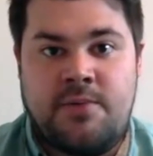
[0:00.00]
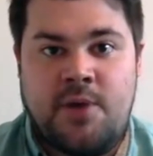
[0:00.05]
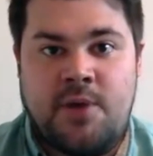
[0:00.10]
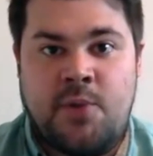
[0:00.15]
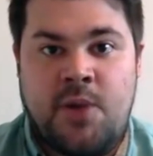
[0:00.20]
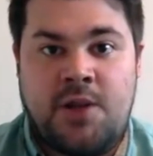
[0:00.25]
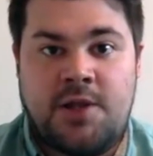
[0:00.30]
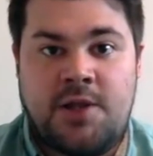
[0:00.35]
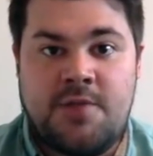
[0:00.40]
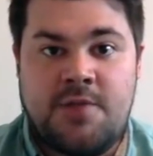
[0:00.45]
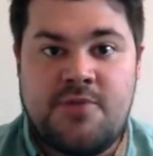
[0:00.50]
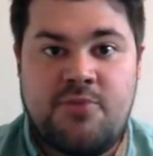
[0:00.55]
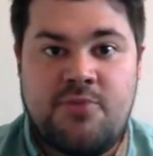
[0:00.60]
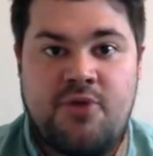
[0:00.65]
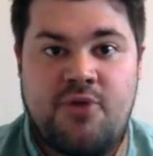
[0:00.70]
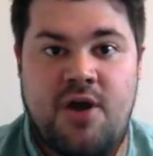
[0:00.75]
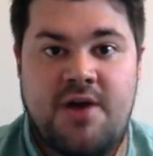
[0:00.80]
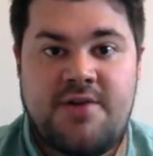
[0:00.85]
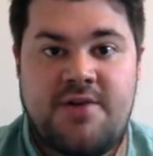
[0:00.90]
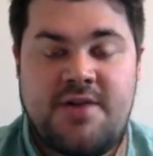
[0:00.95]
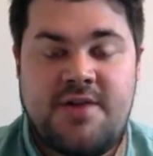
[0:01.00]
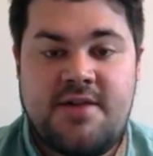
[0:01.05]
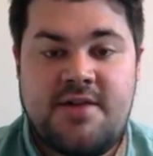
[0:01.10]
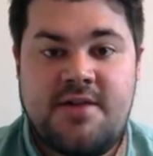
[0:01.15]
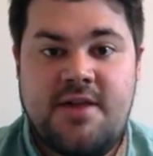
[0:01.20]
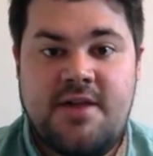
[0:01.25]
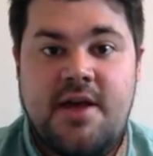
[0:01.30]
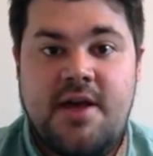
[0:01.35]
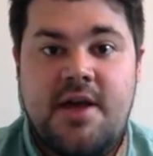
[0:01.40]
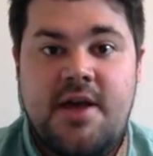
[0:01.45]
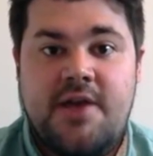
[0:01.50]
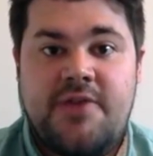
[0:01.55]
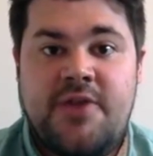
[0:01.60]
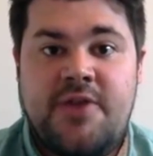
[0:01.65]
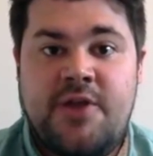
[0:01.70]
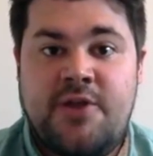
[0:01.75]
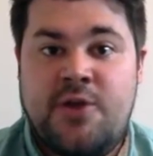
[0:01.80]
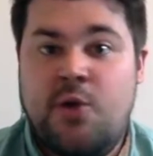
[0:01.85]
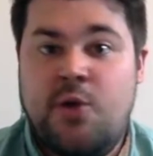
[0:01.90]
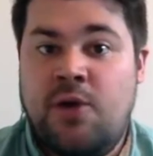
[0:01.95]
unwelcome surprises,
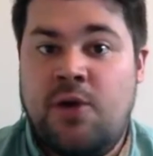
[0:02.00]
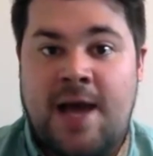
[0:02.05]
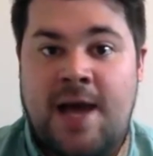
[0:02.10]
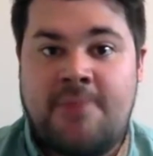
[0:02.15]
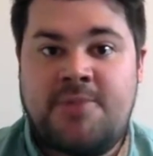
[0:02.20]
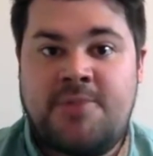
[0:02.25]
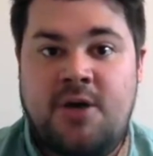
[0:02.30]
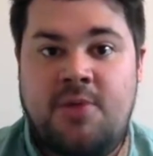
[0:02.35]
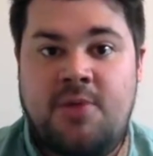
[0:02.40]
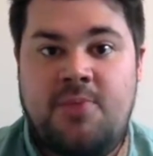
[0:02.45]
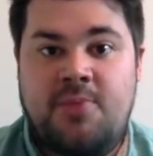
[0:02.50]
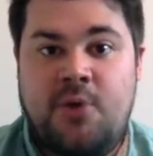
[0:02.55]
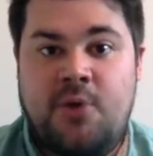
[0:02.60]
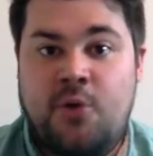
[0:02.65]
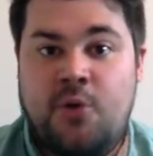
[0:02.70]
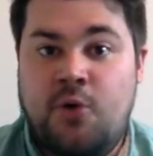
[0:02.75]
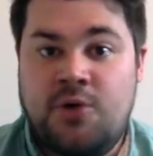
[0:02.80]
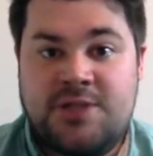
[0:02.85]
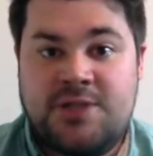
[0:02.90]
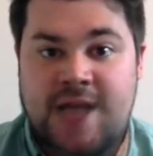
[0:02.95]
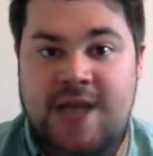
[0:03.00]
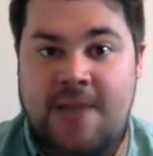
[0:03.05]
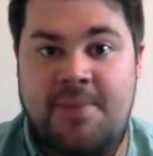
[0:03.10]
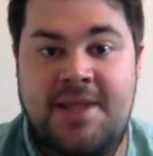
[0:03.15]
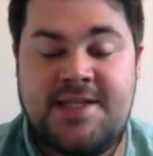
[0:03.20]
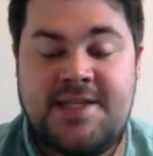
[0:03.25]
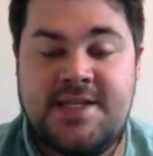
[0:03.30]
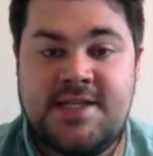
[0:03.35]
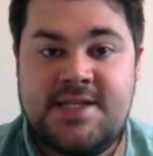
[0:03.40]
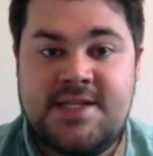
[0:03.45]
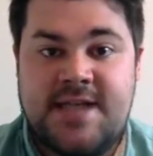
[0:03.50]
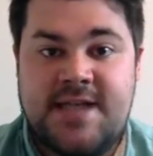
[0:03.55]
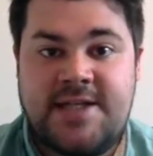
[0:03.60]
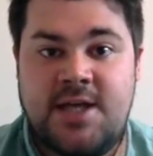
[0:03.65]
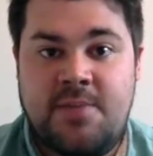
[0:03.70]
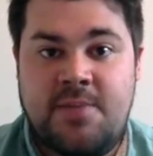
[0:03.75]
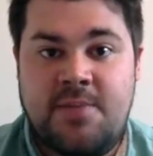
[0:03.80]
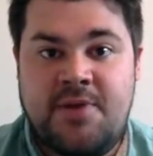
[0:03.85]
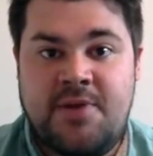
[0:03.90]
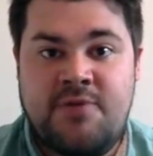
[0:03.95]
that your laptop or tablet is
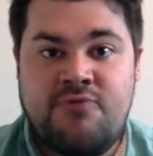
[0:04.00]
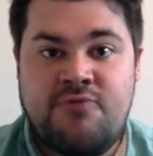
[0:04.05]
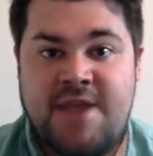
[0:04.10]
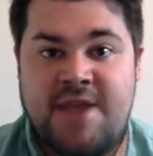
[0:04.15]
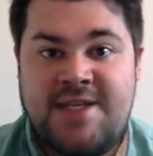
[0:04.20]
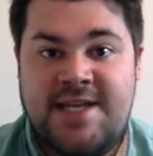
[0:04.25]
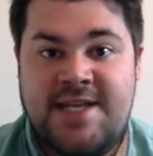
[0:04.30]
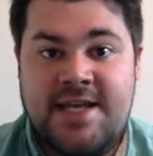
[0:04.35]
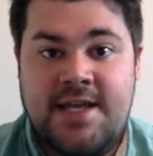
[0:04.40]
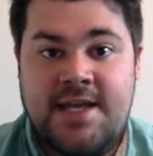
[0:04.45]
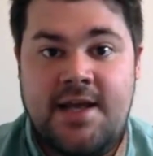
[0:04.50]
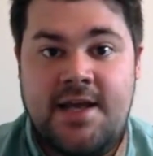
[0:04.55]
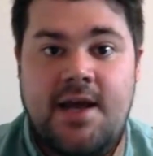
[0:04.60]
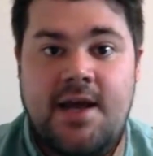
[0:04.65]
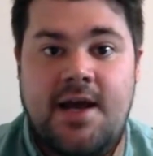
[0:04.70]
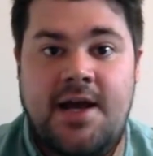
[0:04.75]
set up and ready,